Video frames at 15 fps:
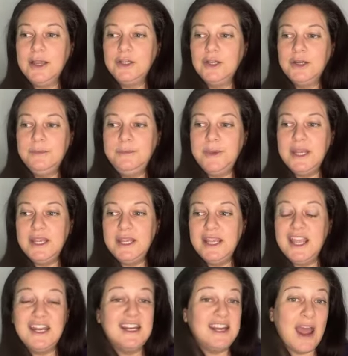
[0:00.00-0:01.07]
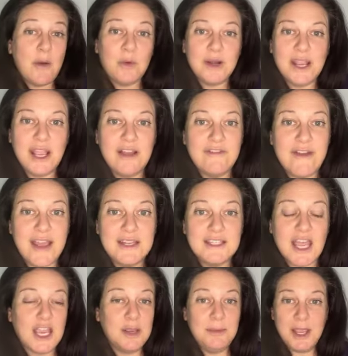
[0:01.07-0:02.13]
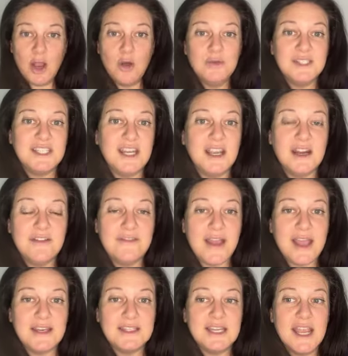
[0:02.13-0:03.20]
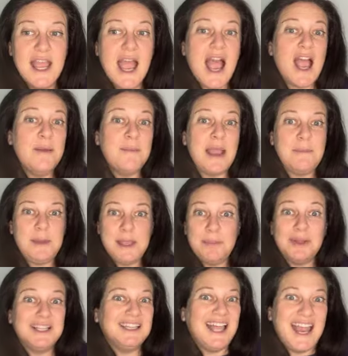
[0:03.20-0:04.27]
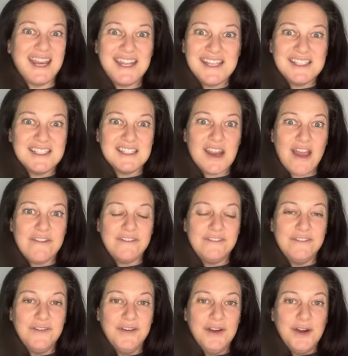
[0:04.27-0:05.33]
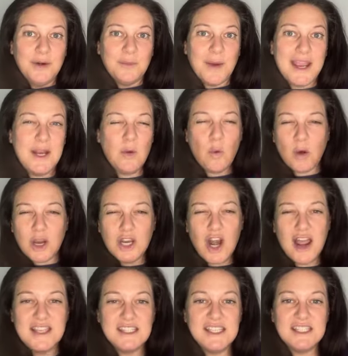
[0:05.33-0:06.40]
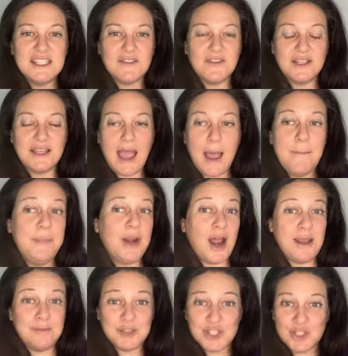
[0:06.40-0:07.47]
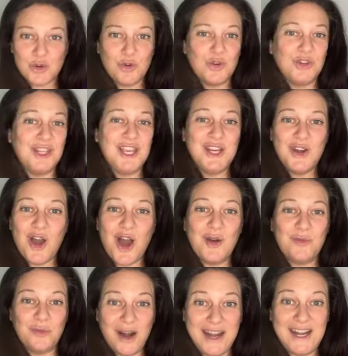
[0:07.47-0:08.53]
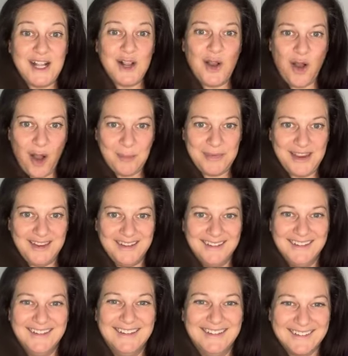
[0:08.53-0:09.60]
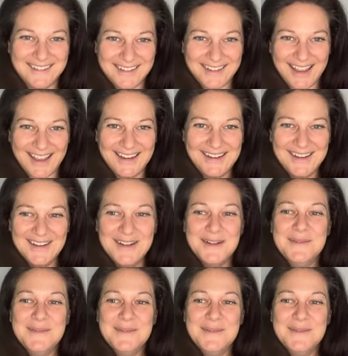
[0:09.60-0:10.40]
I could be in a networking event. I could be hosting an event. I might be planning stuff, right? Organizing and stuff like that, but I am certainly not writing copy, okay?